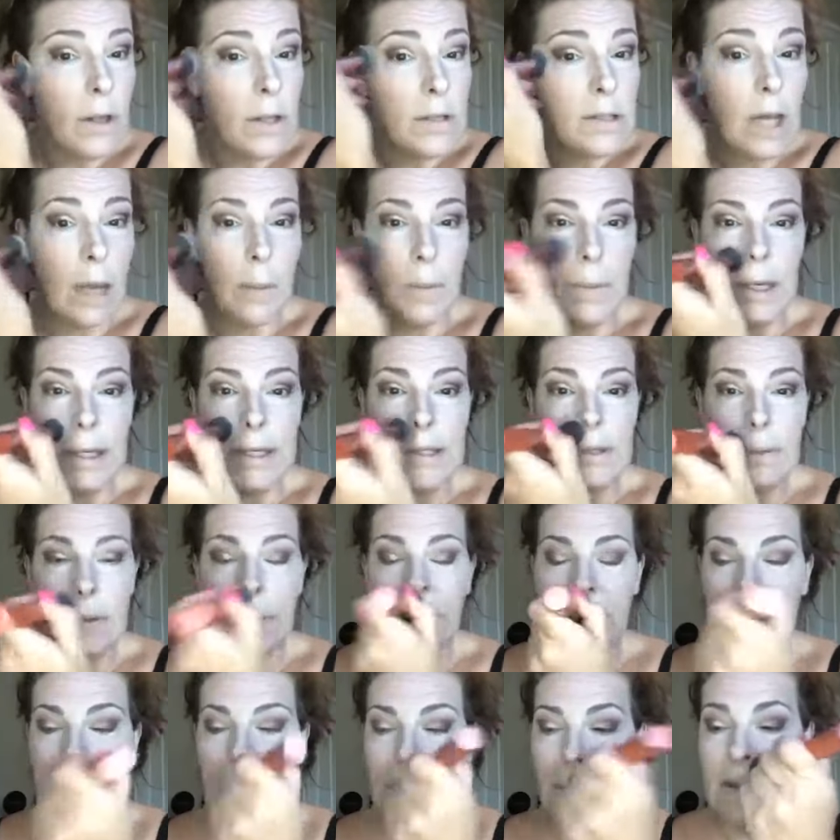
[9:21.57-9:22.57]
Those companies
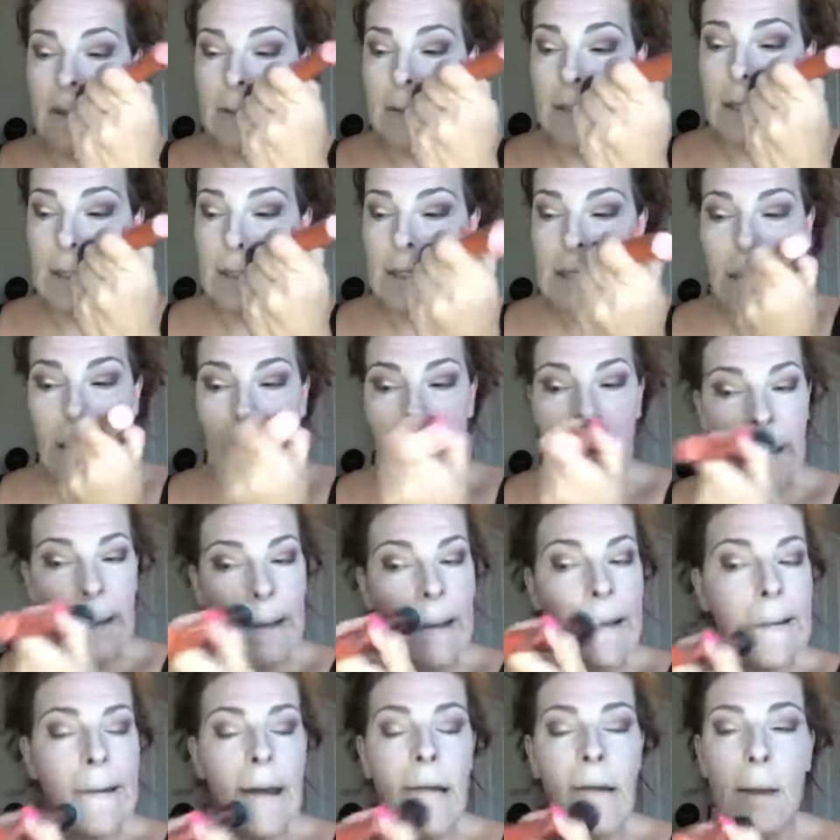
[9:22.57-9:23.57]
wouldn't be in business.
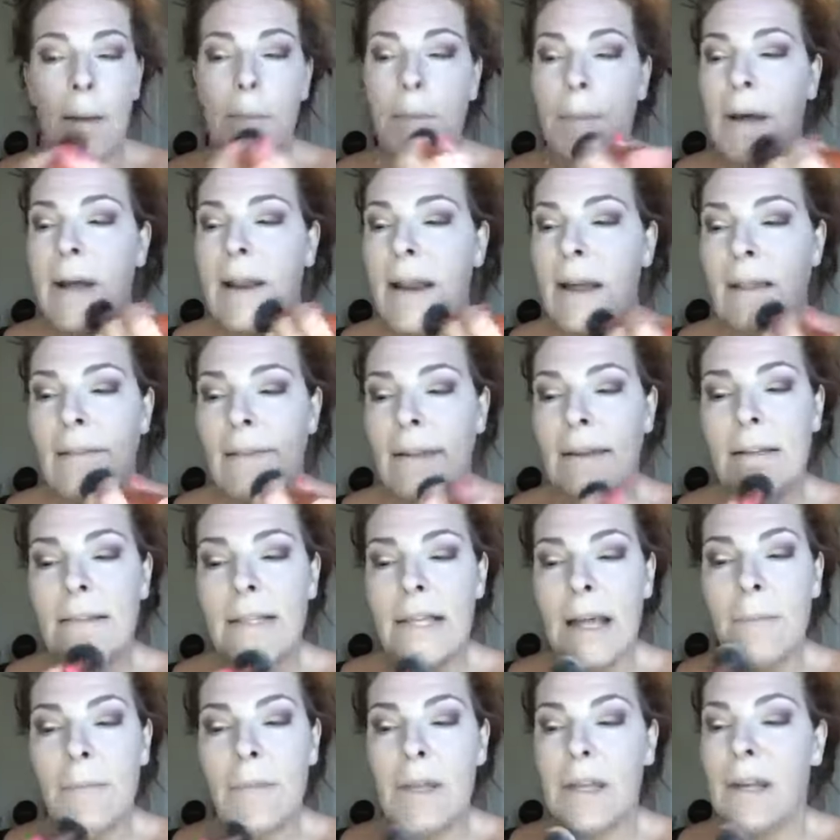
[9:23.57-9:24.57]
But a little
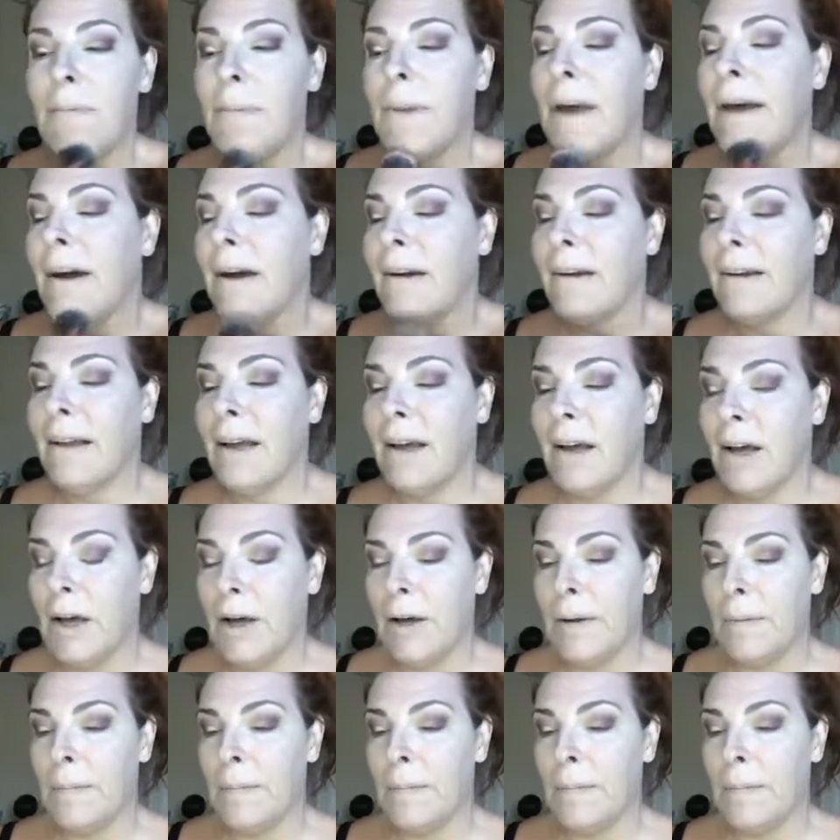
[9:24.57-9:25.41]
something about